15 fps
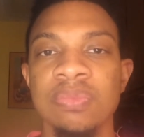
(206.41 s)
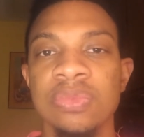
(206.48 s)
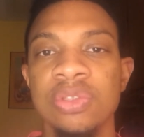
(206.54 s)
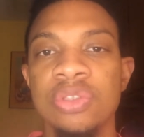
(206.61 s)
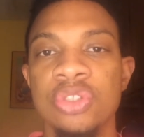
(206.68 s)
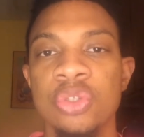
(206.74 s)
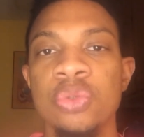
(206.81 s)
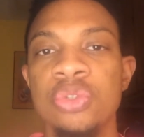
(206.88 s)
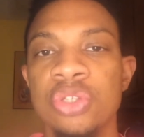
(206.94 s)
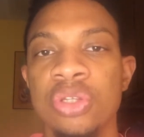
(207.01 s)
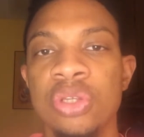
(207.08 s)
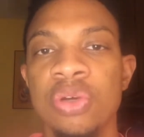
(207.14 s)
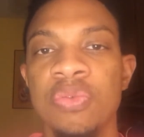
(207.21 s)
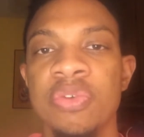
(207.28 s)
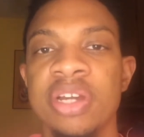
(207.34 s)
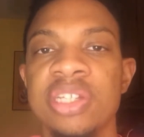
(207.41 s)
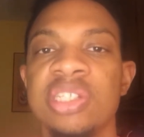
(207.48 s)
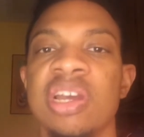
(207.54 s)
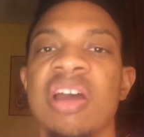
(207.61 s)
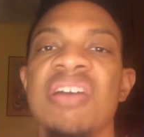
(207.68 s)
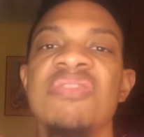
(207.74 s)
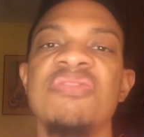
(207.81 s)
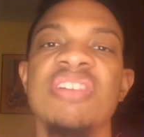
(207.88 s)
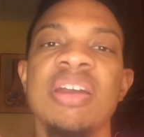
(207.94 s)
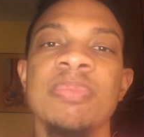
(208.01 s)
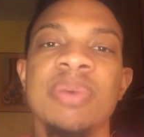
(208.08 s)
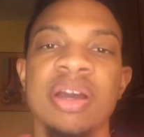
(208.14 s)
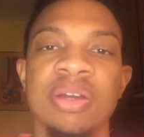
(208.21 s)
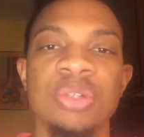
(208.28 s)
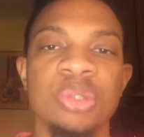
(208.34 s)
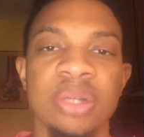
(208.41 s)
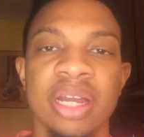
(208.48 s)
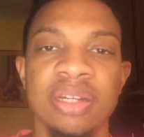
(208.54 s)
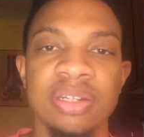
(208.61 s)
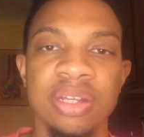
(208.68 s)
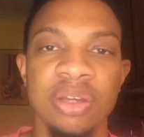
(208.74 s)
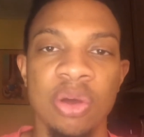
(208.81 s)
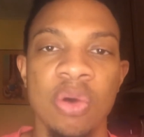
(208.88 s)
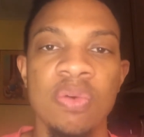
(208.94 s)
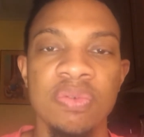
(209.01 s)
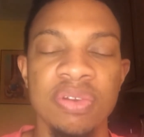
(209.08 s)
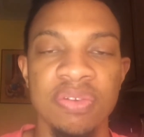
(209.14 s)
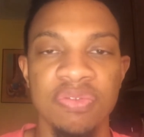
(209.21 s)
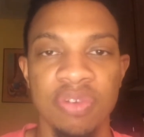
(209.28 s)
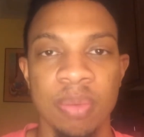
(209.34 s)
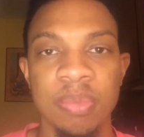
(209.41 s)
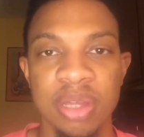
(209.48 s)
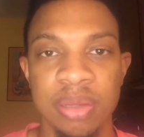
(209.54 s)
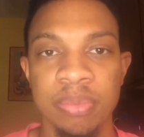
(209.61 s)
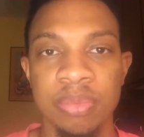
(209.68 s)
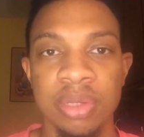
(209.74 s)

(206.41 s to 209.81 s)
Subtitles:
due to the risk of them contracting COVID from him.